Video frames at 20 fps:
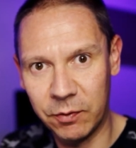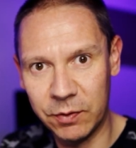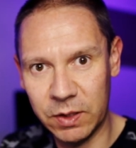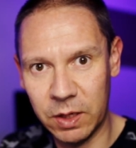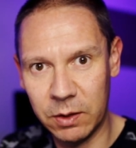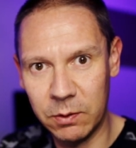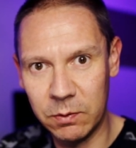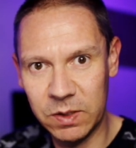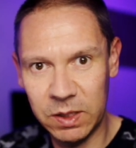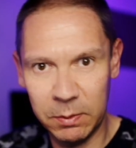
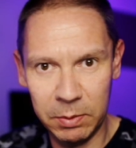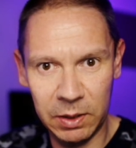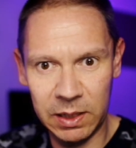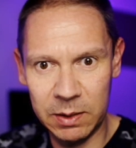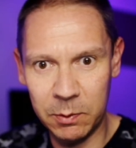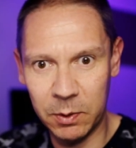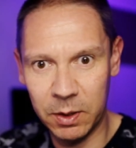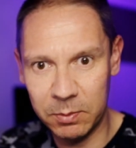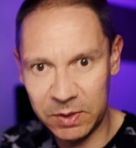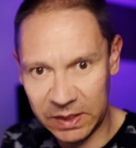So typically
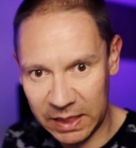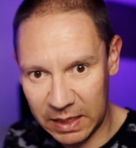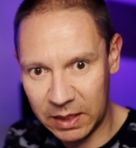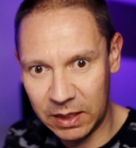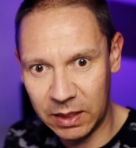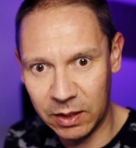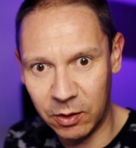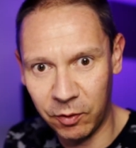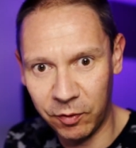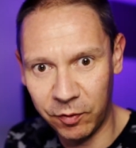when I'm
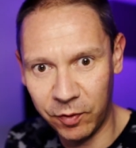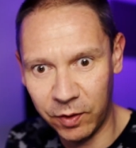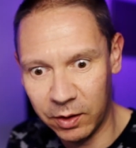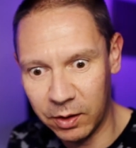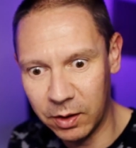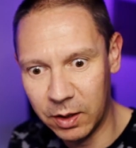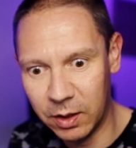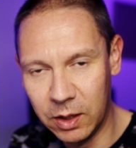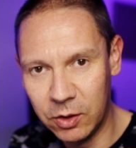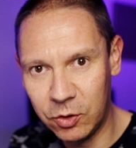taking it off the
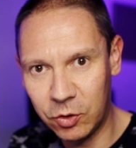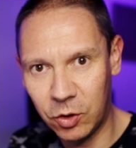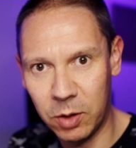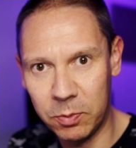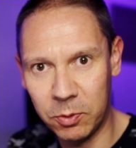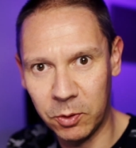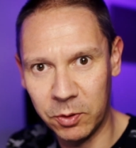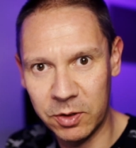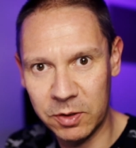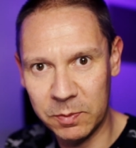
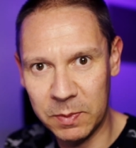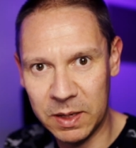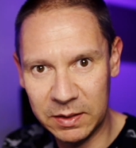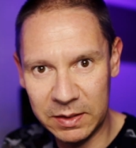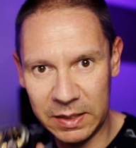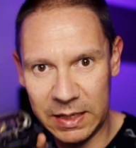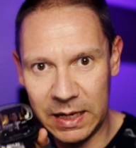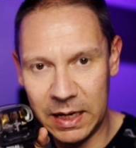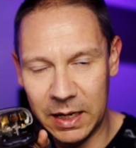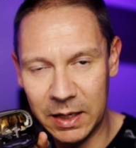tripod that's
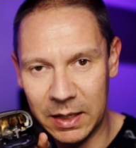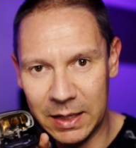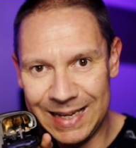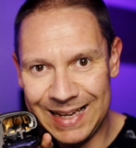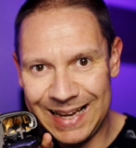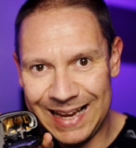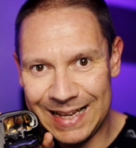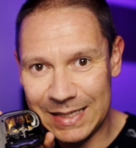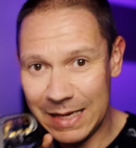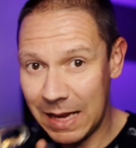mounted here,
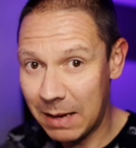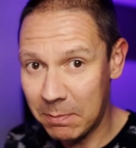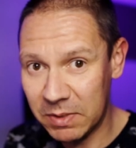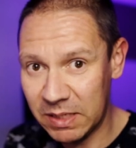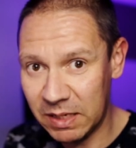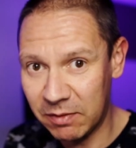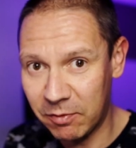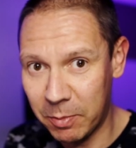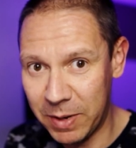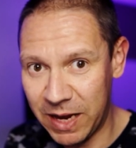it's
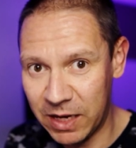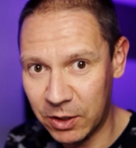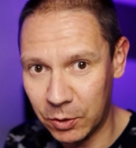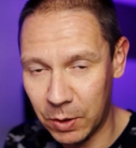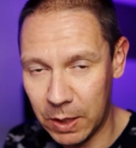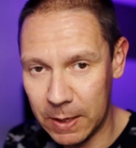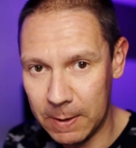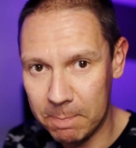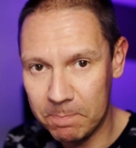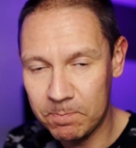empty of a
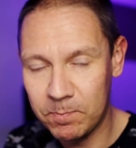battery.